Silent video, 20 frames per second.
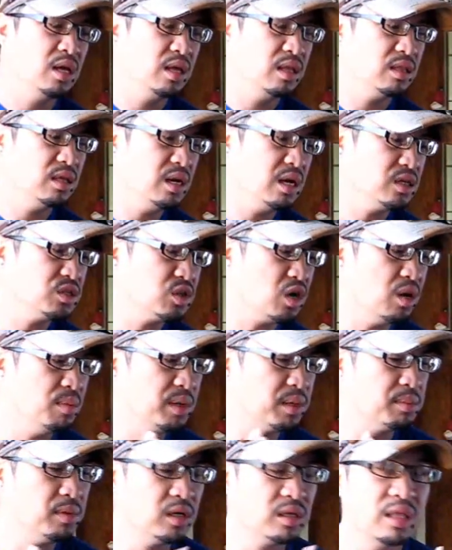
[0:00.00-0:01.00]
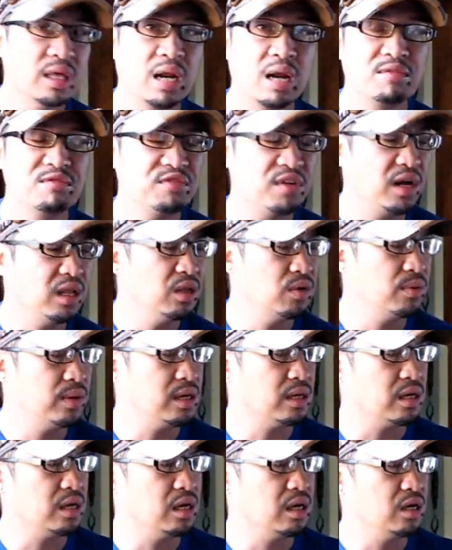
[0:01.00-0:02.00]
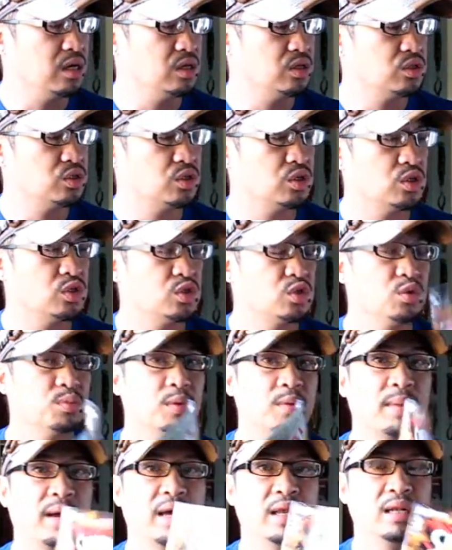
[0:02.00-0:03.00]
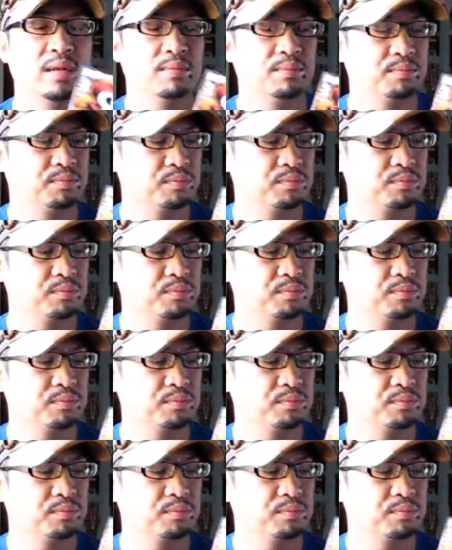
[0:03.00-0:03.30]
The next comic book that I'm following is Superman.